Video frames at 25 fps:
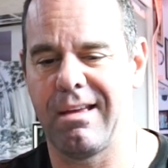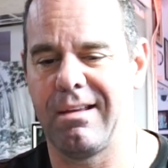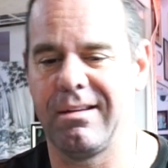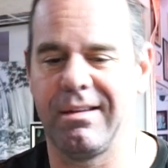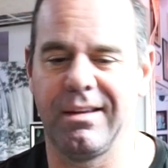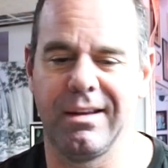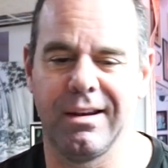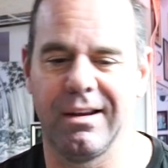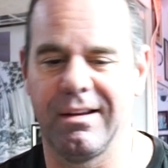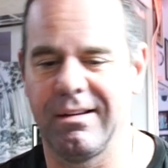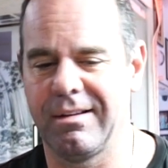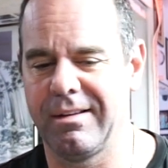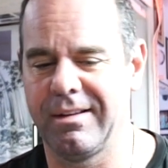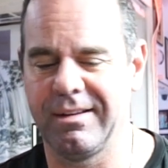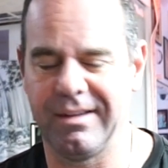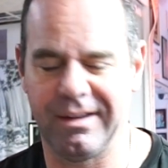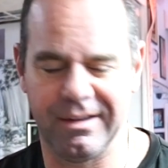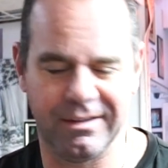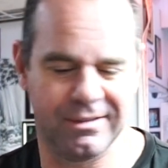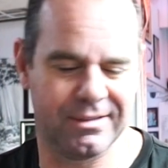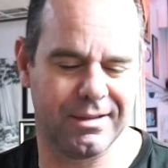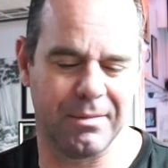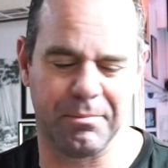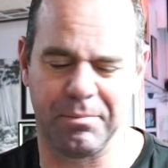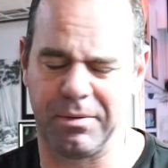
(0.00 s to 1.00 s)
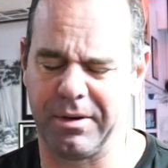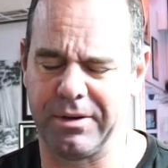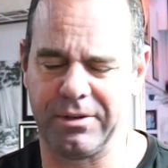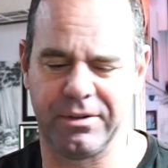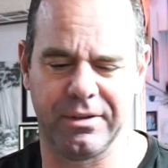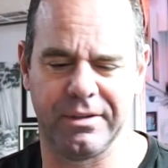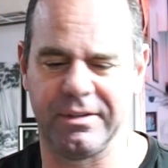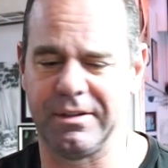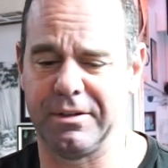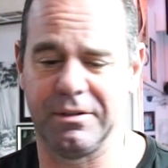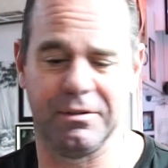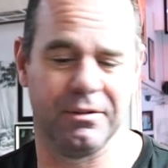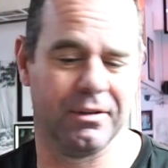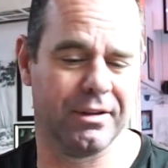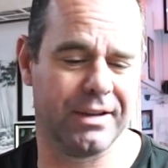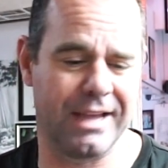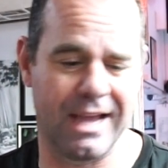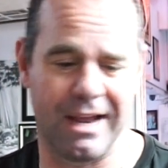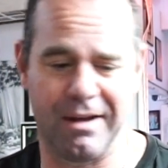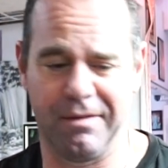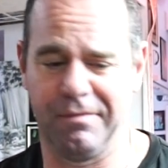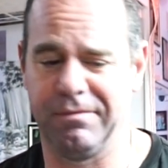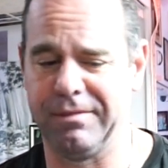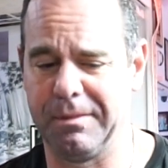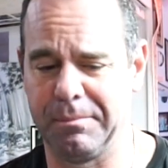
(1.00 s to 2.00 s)
and some pictures just look
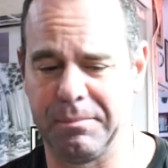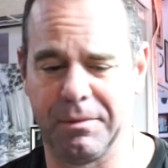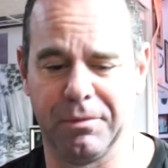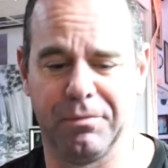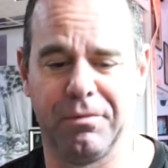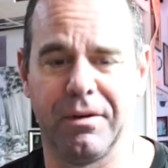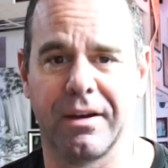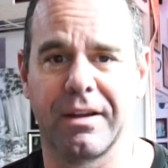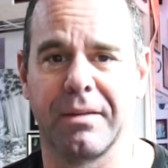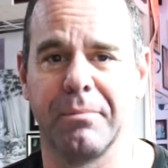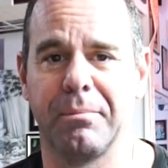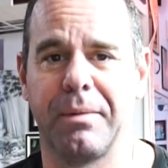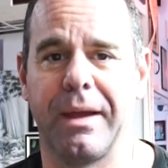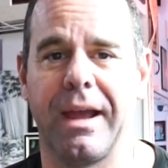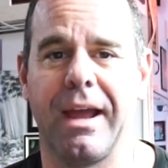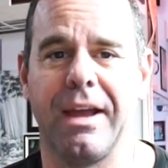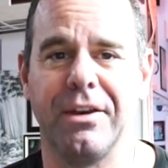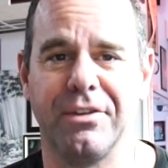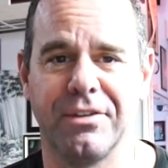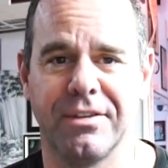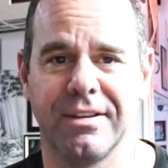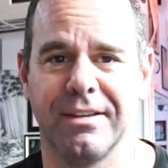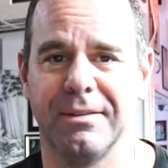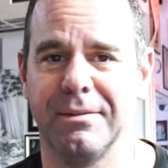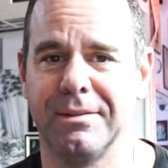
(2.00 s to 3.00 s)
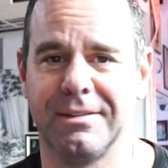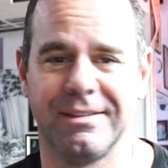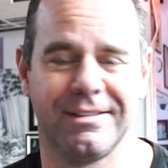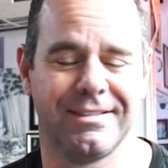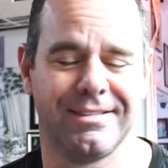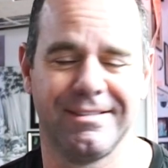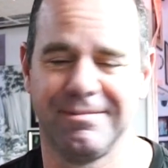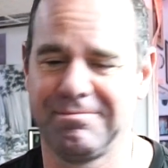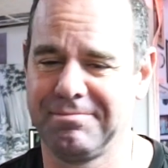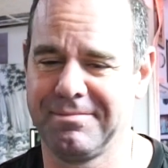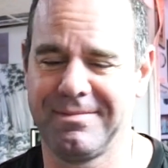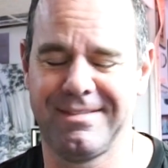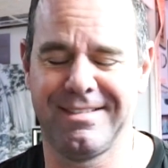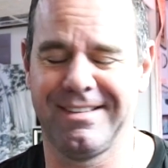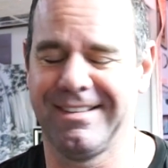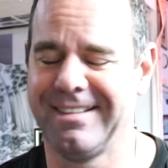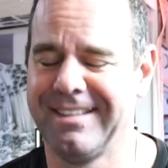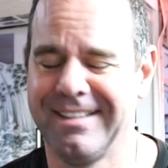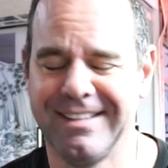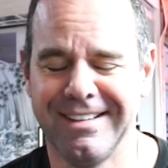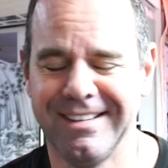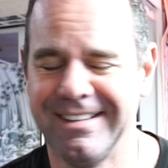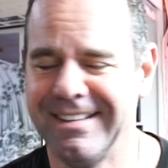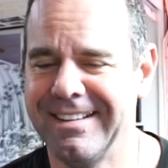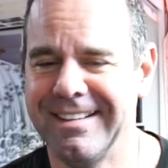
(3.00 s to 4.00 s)
at and flip the fucking page because it was
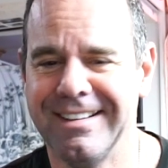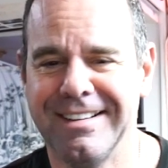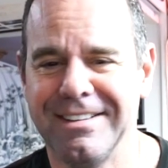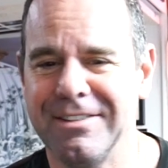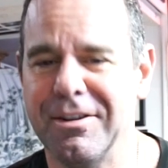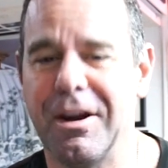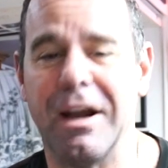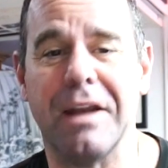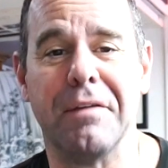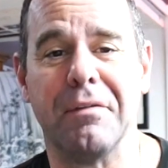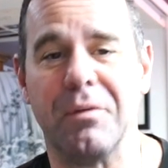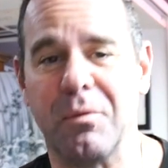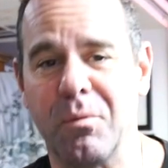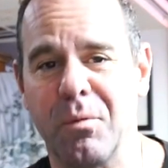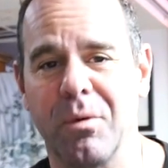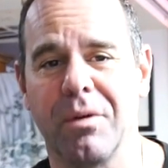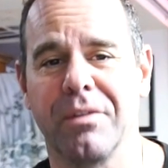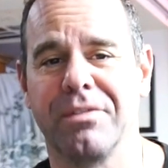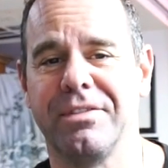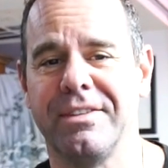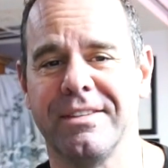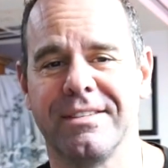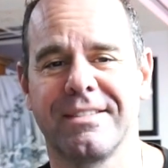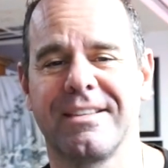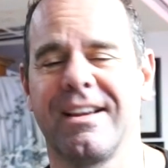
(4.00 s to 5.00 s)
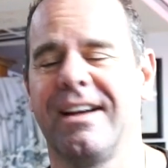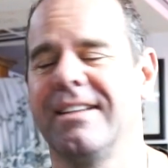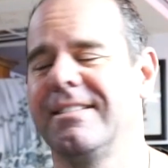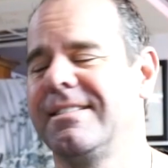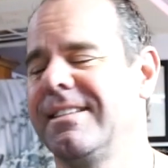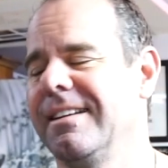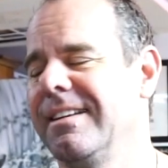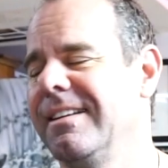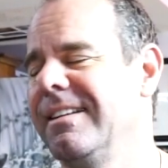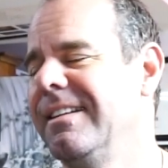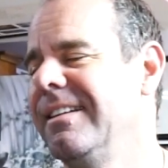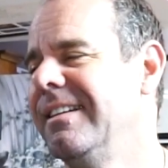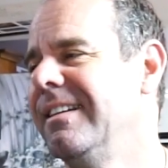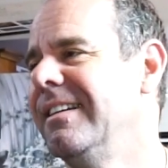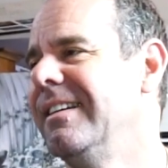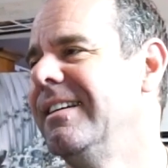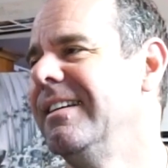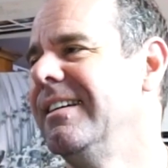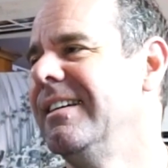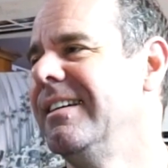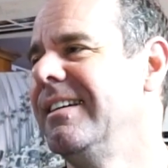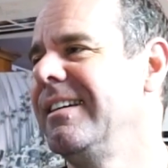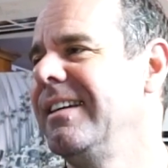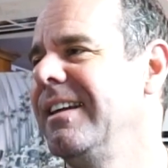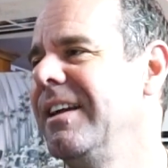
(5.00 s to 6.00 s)
not even worth discussing,
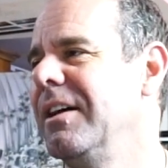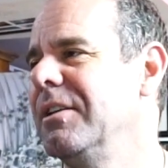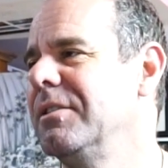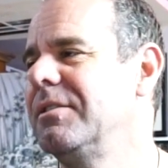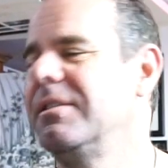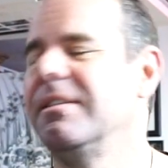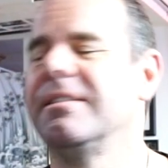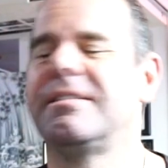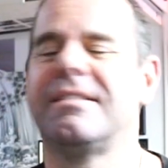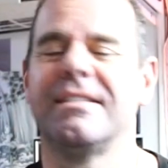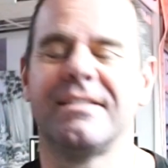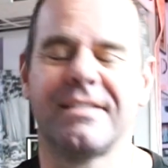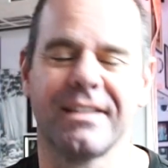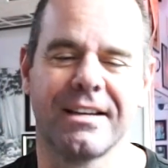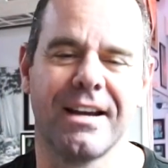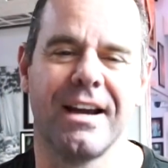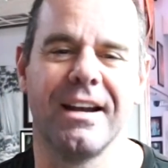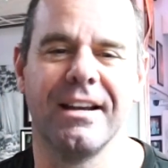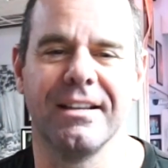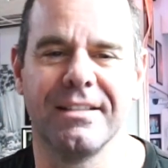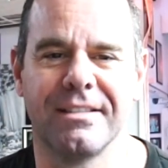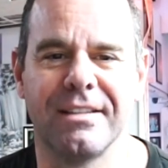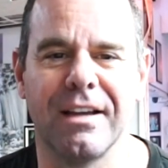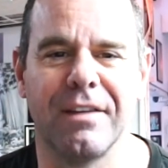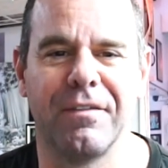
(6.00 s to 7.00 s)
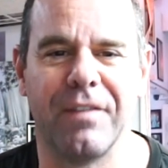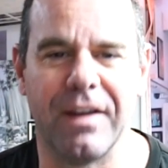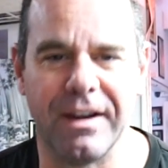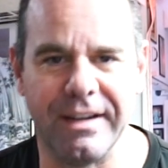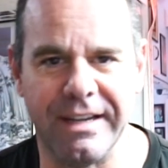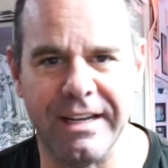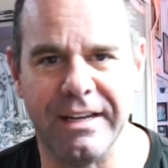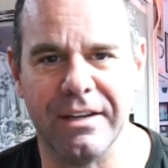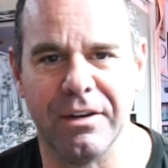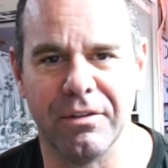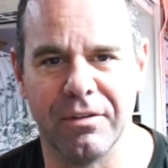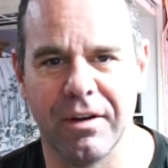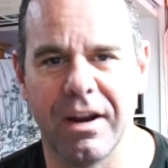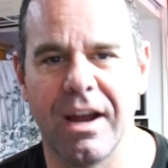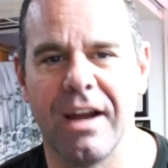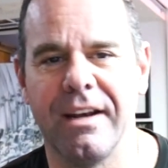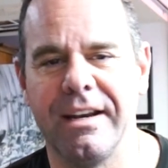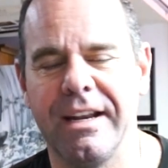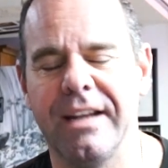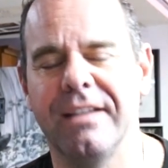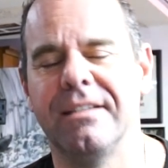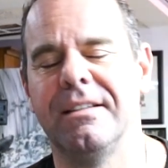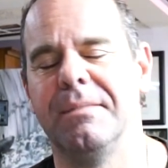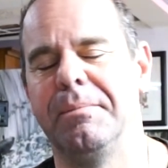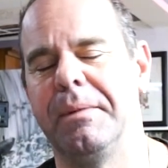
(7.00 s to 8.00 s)
So this is the kind of stuff I needed, right? I
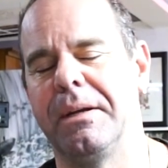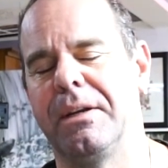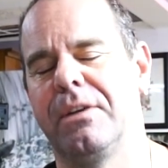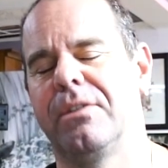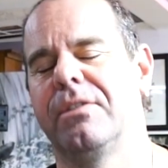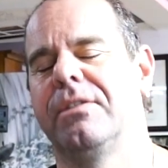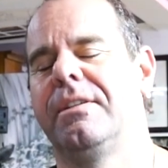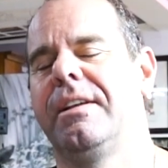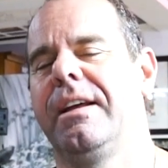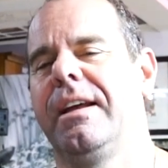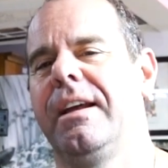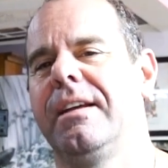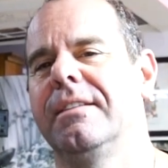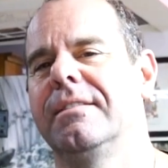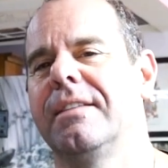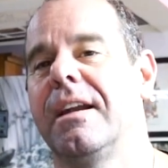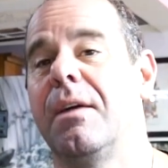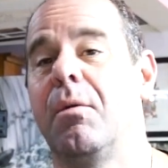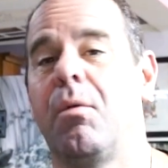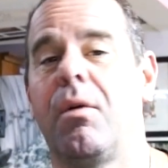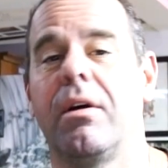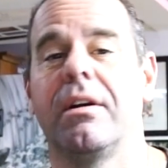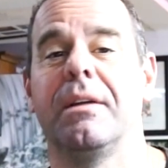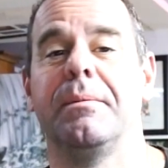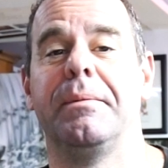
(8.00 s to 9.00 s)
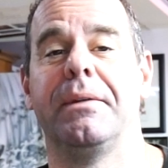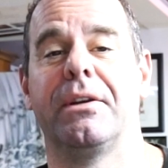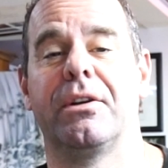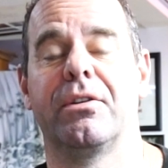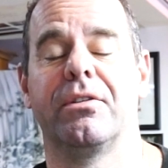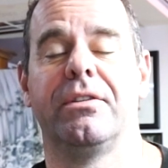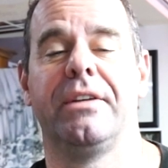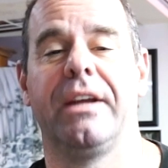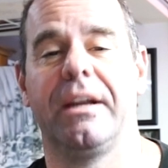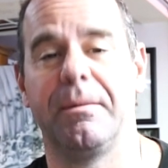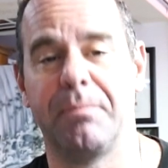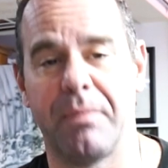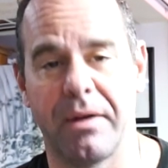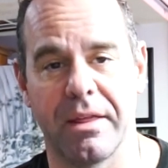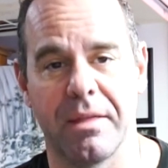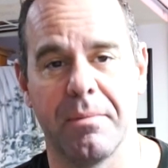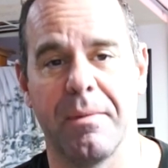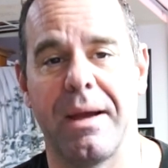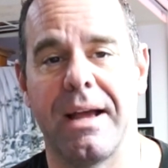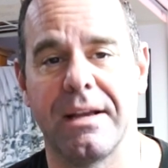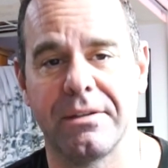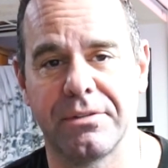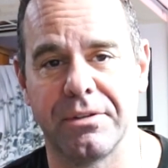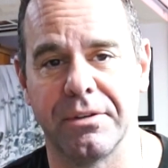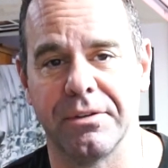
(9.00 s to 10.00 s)
needed to be critiqued, and I wanted to be critiqued by the
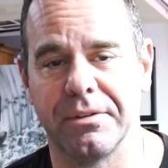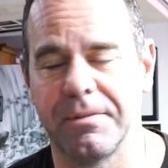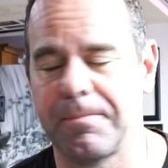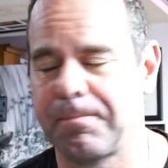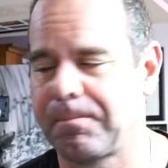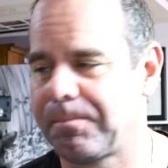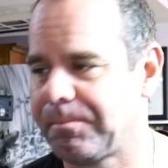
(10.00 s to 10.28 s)
masters.